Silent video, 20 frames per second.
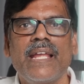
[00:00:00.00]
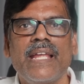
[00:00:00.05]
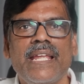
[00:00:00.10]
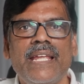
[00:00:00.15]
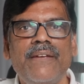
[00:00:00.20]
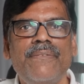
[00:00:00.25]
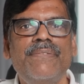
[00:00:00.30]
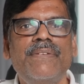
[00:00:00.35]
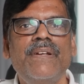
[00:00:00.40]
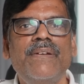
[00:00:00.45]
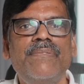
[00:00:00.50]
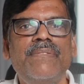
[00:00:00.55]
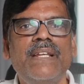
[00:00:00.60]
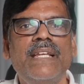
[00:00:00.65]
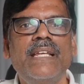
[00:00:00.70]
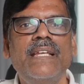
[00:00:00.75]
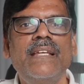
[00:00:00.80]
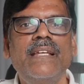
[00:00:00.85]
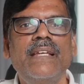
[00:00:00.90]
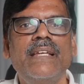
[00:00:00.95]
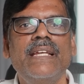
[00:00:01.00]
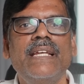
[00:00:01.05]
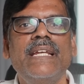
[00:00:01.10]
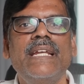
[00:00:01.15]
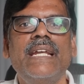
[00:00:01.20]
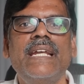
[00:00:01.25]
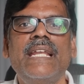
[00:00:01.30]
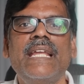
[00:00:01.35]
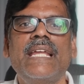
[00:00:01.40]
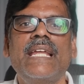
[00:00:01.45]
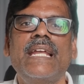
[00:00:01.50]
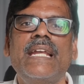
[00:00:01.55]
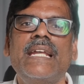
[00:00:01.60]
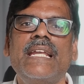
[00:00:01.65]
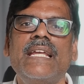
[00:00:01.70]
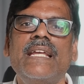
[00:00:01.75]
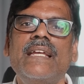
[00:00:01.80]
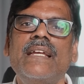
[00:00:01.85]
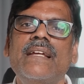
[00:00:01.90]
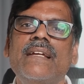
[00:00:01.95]
GIFT Nifty
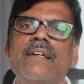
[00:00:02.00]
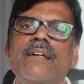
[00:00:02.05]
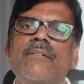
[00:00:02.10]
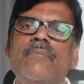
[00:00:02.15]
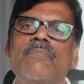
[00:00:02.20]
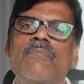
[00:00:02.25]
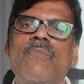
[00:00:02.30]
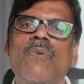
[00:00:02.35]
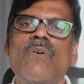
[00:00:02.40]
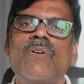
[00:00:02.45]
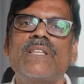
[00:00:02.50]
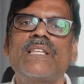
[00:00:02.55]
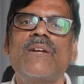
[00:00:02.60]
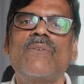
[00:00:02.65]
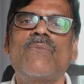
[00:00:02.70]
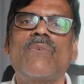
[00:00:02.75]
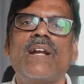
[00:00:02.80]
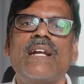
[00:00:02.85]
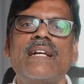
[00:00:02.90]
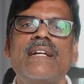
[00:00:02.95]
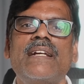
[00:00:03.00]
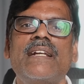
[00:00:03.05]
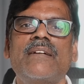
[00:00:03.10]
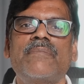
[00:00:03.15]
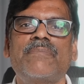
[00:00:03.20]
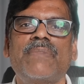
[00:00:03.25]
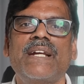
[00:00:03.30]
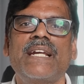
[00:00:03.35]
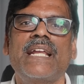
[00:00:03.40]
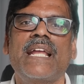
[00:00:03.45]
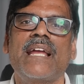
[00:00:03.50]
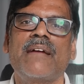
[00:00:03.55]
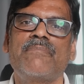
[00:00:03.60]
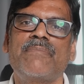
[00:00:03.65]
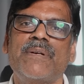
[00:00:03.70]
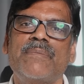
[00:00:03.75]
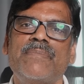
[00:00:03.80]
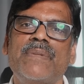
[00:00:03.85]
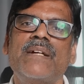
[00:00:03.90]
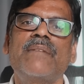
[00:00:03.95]
indicating more than 100 point gap
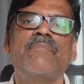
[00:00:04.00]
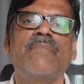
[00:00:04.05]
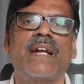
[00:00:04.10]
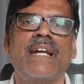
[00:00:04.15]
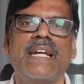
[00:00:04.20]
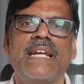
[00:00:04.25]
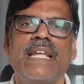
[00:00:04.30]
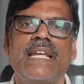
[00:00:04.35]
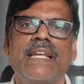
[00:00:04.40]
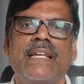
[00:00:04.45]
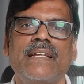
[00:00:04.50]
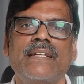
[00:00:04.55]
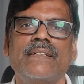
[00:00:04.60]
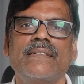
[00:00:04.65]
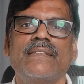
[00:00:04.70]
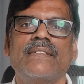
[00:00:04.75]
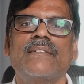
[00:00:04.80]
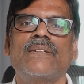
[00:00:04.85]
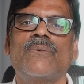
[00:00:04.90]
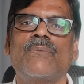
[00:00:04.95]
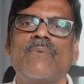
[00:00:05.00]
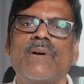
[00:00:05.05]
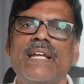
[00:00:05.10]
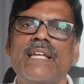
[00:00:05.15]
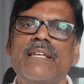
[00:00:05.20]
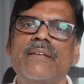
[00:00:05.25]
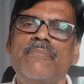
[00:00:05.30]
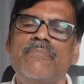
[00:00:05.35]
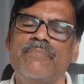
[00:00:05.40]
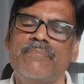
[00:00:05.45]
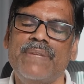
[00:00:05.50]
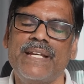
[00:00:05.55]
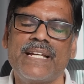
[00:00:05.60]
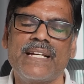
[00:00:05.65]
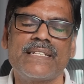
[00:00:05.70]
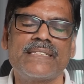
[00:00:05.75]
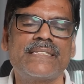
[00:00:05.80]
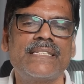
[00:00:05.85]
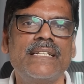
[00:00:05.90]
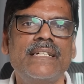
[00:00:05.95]
up on Monday. Why?
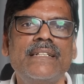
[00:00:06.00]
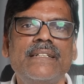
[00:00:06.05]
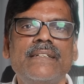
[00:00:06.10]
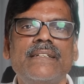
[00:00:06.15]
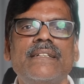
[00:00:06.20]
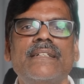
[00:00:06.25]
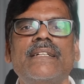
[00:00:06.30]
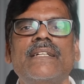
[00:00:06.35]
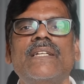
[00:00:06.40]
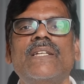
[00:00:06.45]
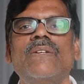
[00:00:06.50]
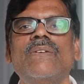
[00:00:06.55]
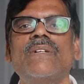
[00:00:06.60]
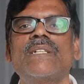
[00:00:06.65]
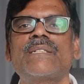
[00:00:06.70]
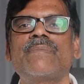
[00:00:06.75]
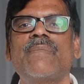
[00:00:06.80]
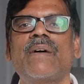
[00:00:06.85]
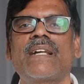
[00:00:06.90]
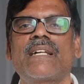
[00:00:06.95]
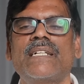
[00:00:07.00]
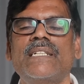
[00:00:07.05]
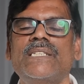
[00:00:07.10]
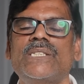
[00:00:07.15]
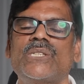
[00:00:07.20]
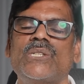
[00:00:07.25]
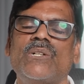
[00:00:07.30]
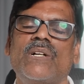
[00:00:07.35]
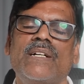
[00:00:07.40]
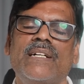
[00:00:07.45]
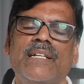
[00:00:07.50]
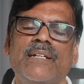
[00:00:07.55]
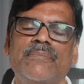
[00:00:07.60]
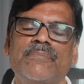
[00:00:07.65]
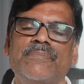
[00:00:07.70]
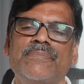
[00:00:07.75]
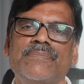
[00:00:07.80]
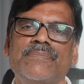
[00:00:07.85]
Because the US market shot up.